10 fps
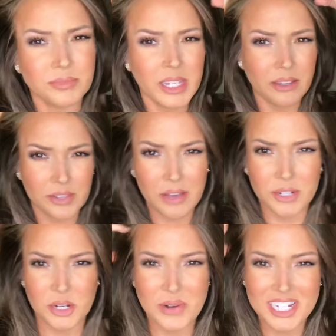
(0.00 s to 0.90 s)
if you have any
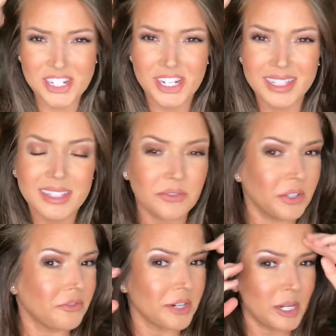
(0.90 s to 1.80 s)
questions, feel
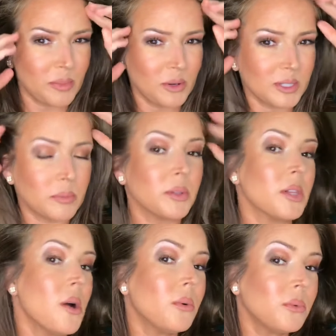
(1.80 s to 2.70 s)
free to post
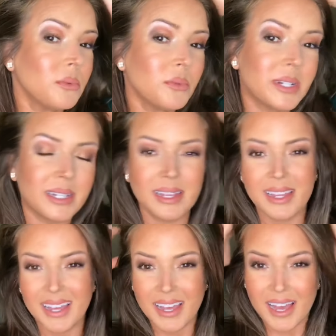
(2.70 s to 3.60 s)
below.
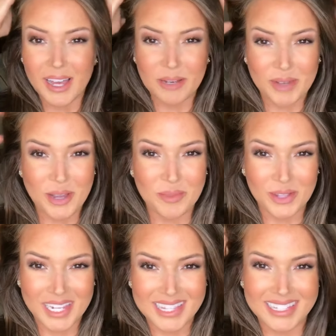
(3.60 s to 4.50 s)
I hope you
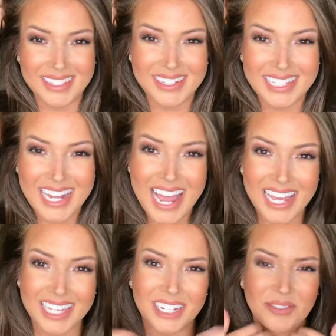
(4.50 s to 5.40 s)
liked this look today,
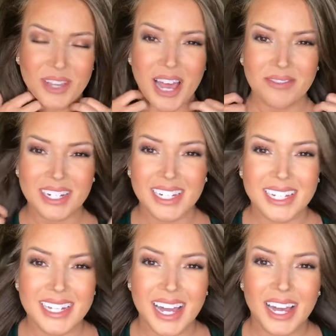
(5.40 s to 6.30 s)
and if you have
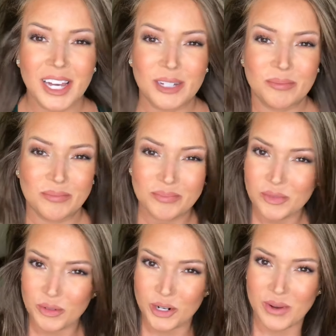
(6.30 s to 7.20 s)
any
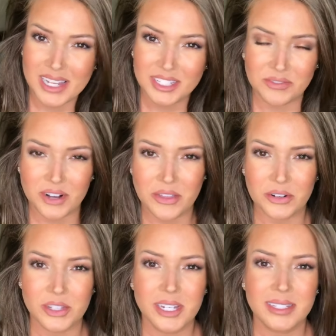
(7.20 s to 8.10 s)
requests for other
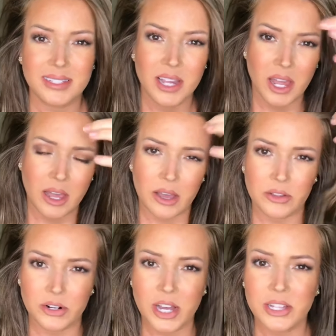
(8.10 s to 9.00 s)
looks, other
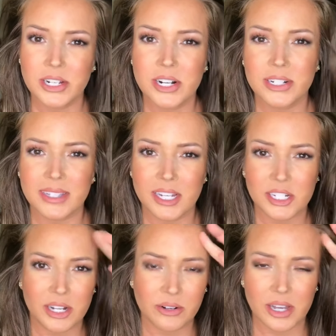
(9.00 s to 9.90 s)
colors,
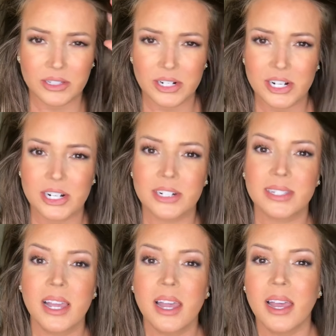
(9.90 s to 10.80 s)
eyeshadow colors,
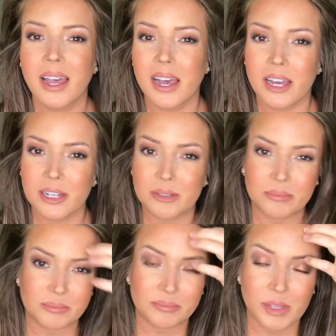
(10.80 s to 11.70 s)

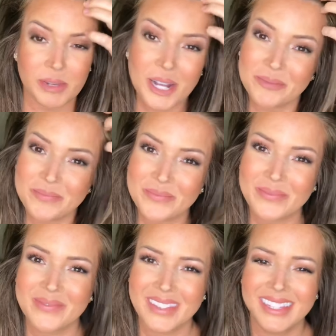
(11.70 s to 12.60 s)
let me know.
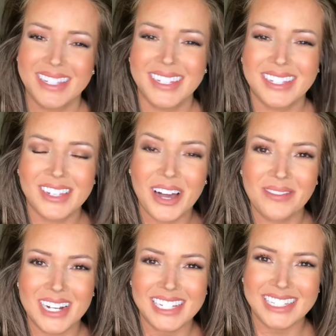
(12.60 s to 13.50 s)
Y'all have a
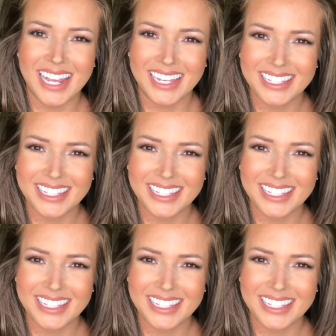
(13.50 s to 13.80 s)
nice day.